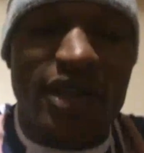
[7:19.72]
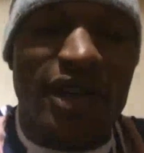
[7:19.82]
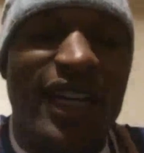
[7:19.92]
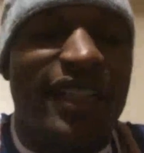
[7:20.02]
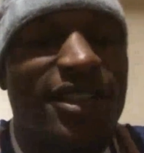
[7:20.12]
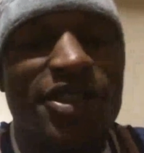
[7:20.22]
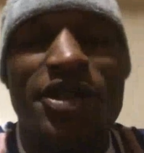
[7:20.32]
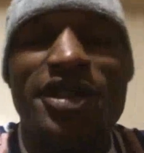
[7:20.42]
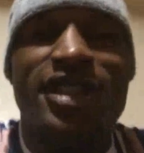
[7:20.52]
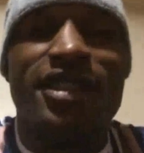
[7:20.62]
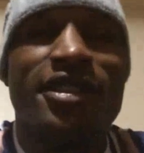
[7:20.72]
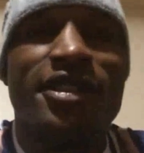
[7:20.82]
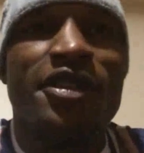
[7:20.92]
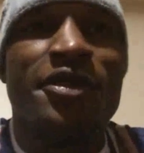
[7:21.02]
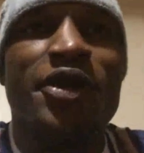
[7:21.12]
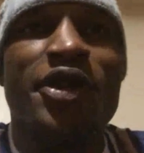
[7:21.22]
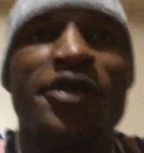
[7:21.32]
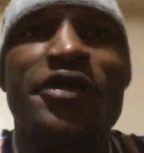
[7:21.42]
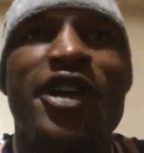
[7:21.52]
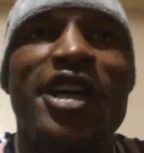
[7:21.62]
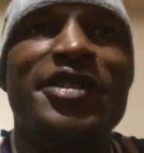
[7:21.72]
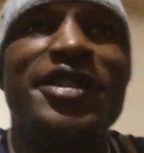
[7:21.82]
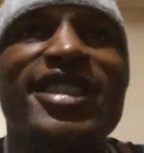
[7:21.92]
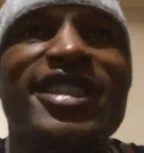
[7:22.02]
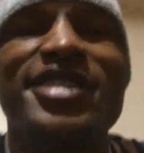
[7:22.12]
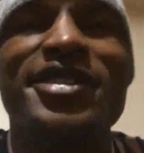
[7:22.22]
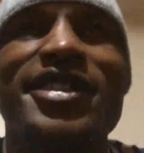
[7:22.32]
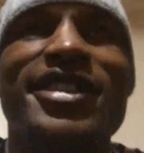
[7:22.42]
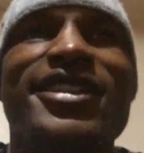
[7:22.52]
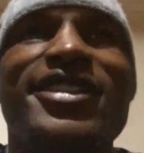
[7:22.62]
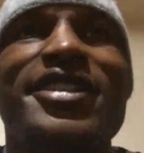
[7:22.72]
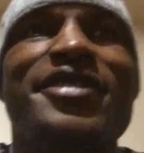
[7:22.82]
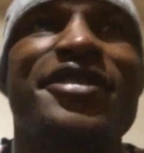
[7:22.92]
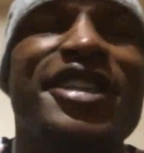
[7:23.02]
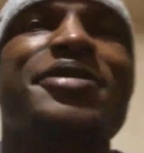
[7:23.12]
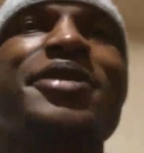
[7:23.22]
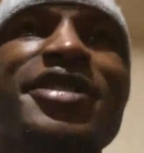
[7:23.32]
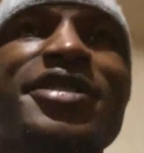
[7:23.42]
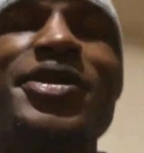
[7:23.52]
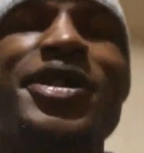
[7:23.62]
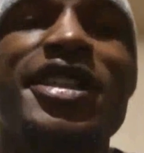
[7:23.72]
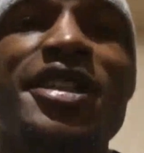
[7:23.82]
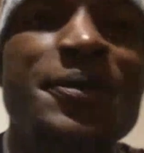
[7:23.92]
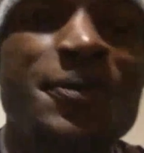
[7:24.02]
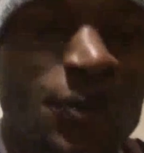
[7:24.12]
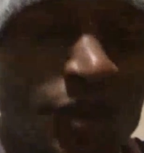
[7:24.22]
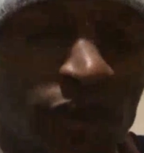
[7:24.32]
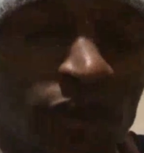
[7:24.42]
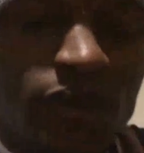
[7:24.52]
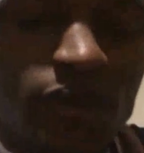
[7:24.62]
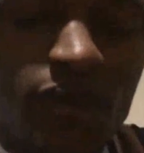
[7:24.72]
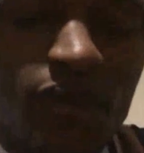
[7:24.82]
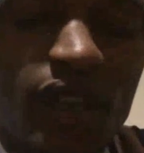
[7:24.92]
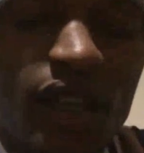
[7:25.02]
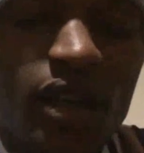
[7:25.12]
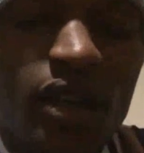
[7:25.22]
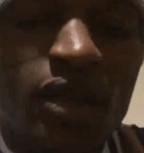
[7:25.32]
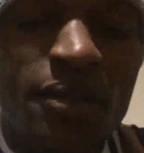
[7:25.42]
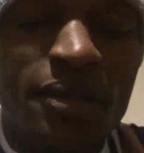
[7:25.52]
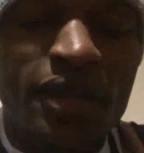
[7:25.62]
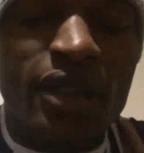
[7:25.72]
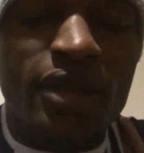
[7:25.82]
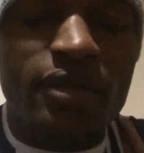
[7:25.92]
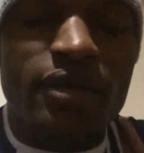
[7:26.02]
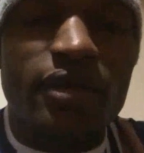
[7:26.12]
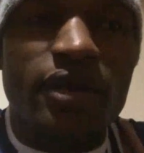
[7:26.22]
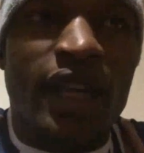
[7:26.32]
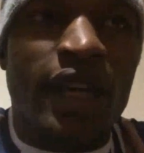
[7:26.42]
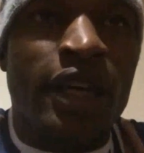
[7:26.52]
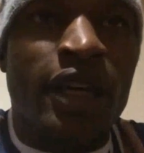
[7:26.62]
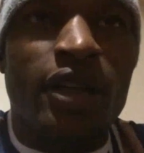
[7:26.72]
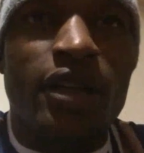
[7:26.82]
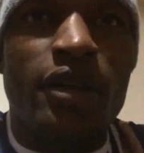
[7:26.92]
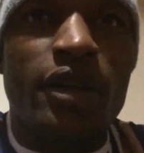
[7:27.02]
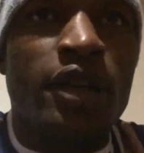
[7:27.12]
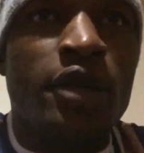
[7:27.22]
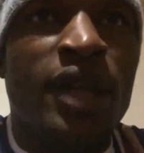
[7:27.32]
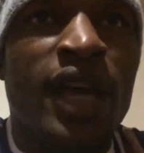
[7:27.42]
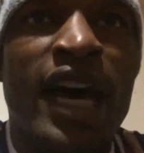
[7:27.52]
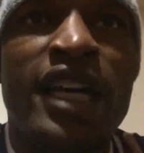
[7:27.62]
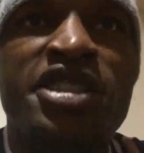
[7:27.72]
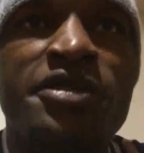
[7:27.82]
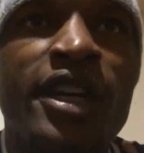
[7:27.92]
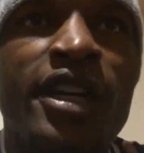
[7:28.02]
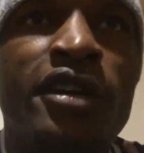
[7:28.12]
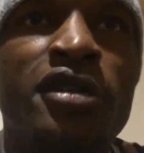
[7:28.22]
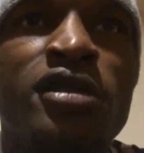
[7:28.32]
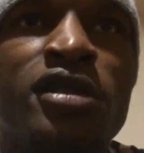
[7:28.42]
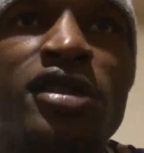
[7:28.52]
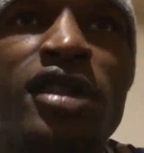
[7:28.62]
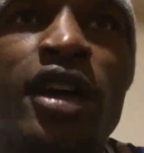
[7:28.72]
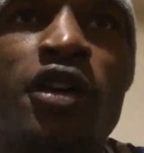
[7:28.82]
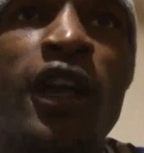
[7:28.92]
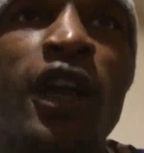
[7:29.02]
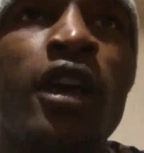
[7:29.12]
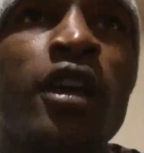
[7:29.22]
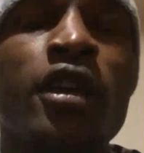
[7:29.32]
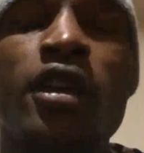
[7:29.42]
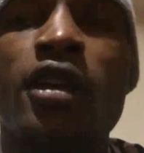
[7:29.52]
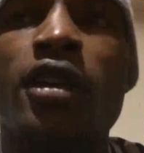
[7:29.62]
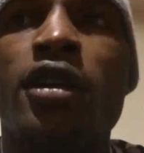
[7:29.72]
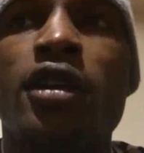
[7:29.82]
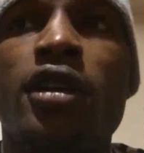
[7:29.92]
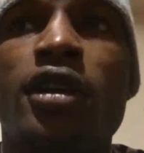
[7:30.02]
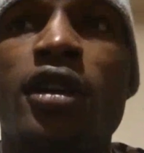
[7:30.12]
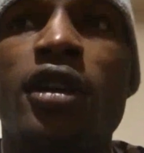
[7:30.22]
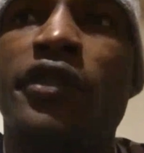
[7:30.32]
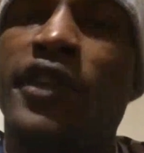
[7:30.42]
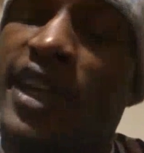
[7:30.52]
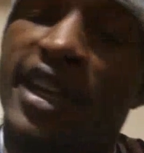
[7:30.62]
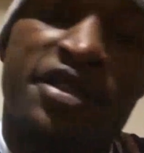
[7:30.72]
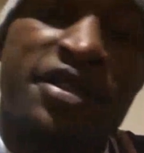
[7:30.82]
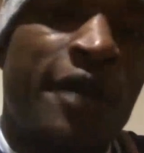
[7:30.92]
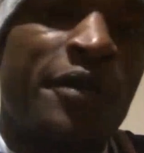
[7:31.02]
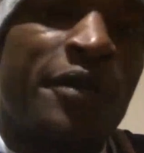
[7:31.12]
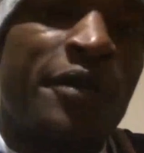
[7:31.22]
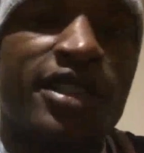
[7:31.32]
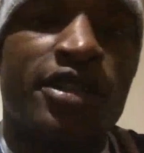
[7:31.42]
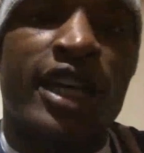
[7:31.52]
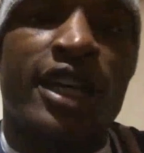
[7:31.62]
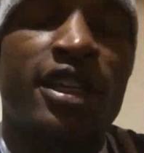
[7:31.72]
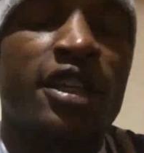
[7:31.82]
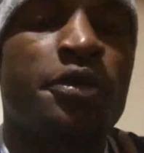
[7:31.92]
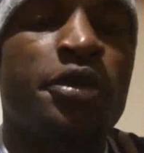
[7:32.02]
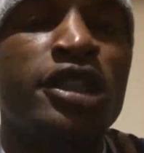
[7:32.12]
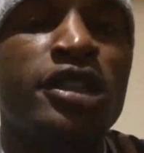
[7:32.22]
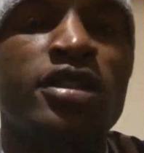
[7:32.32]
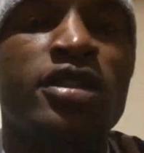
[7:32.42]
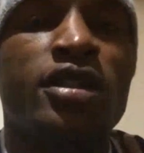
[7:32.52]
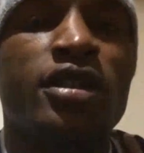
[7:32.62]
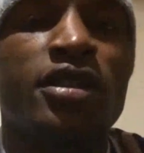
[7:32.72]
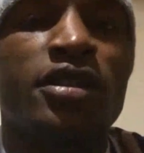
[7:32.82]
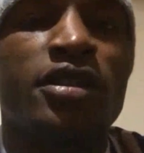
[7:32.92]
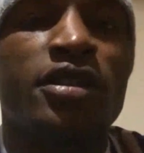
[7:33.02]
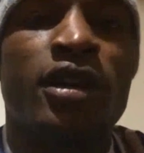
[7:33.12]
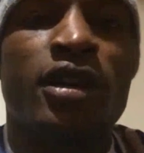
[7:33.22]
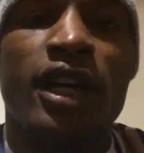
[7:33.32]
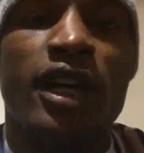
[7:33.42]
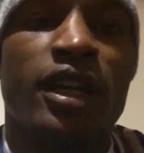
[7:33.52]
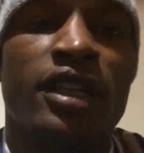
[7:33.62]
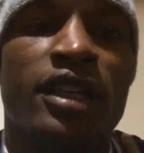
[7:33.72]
you know, got to know each other a little more. We follow each other on Facebook as well. But, like, in them last rounds, it's like, okay, if he ain't drop, I still got to keep pushing, you know? Yeah.